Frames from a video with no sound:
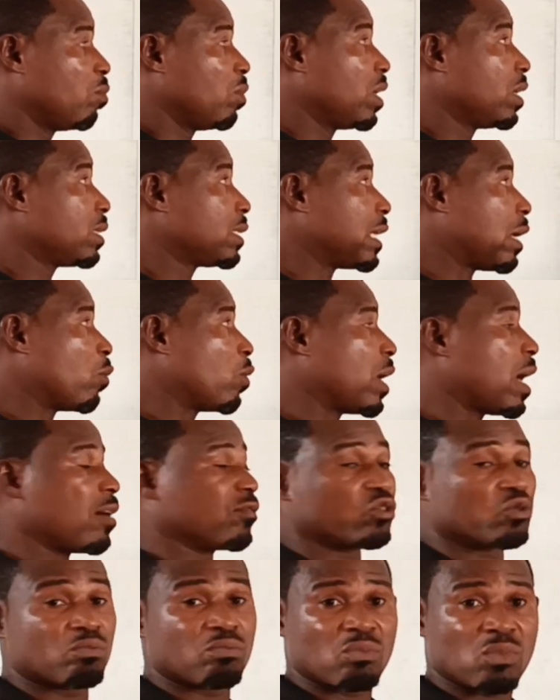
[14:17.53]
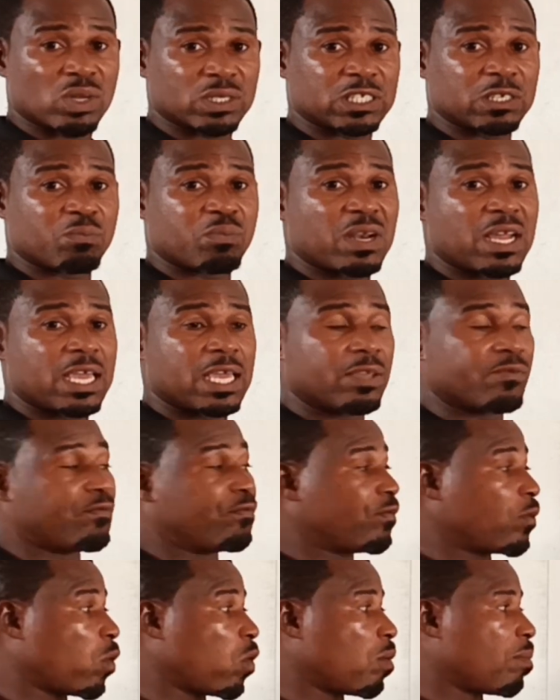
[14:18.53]
It means that we have to
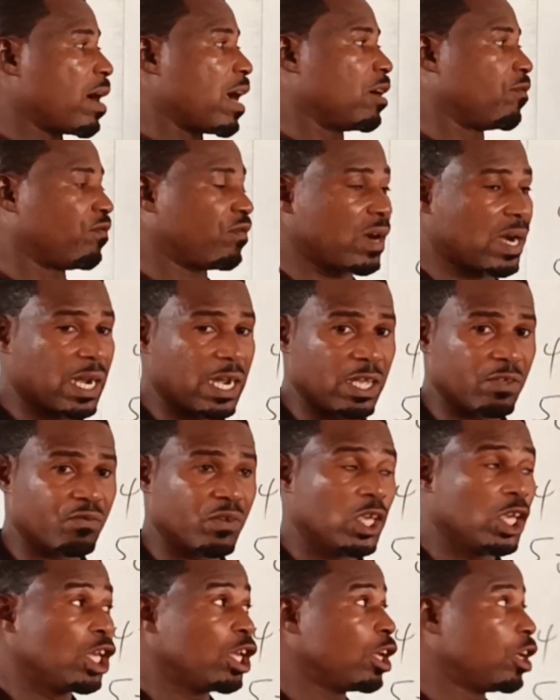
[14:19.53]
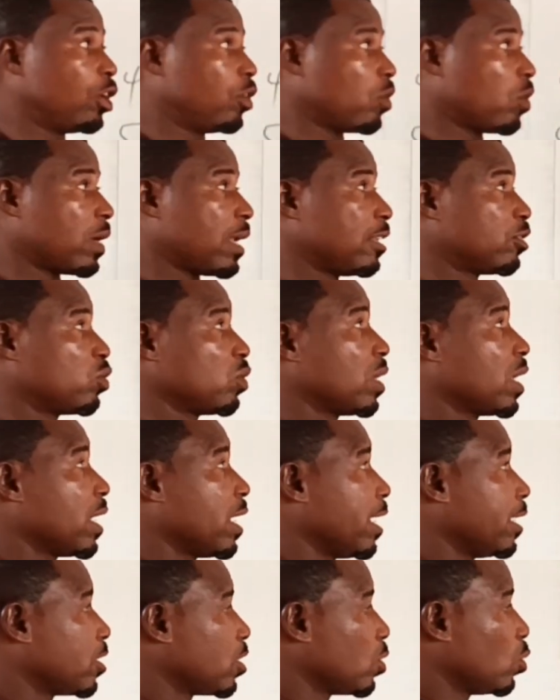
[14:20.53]
multiply 4 by 5 in order
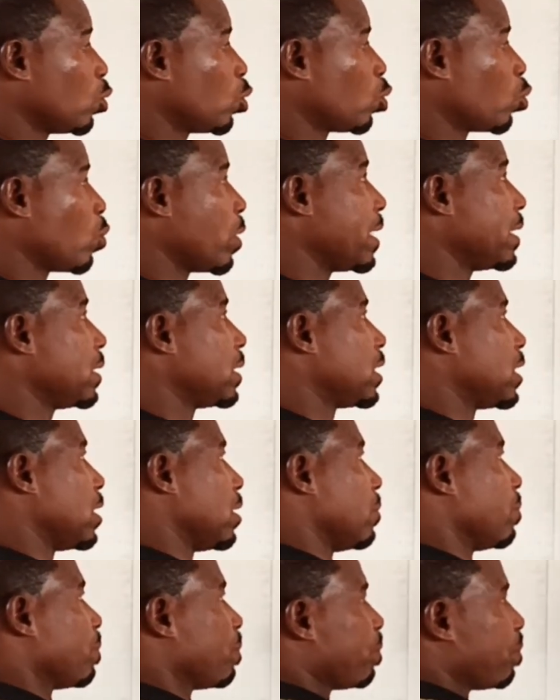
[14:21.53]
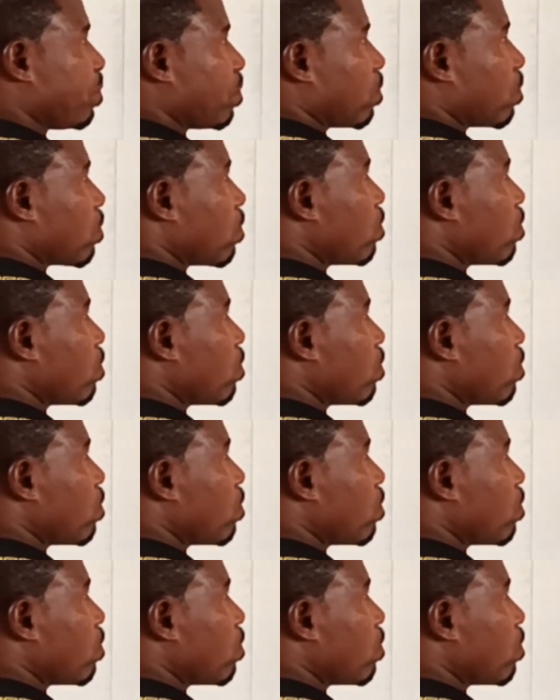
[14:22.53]
to get 20.